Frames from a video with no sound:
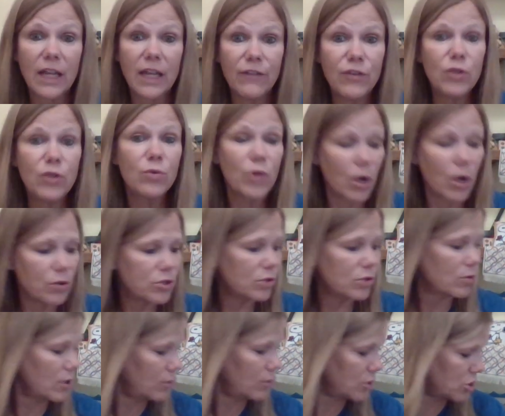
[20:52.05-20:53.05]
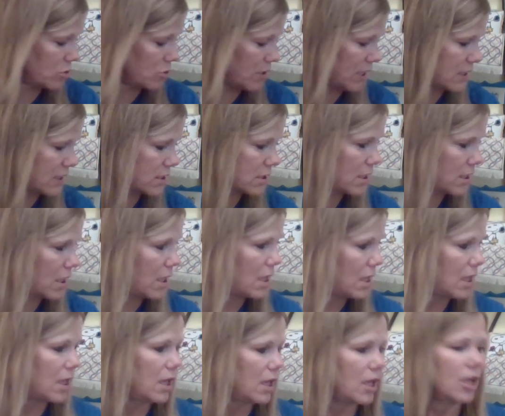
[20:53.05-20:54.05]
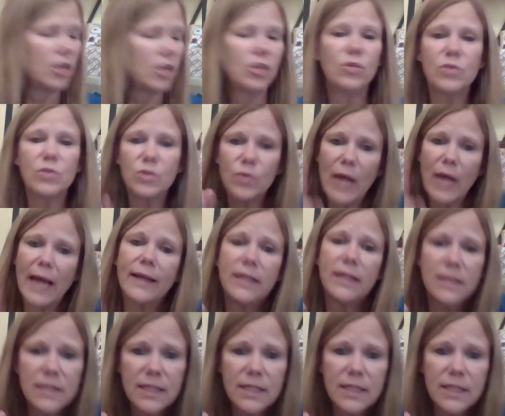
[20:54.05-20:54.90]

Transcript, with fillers: If you go to a retreat, you do not need